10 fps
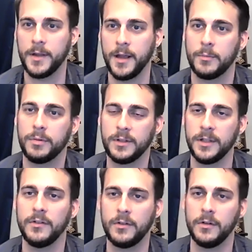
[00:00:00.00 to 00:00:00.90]
yet,
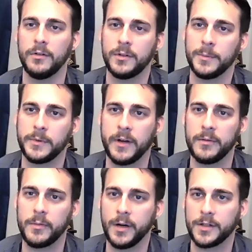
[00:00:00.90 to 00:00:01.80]
please do subscribe
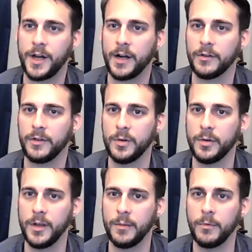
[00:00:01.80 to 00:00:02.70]
to our channel so you
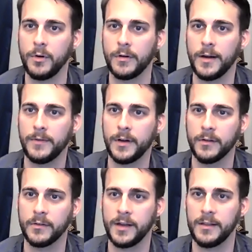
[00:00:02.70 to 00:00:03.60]
can get more great
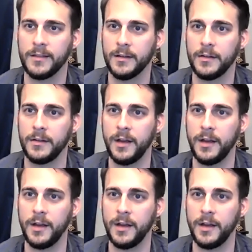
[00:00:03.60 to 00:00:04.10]
videos like this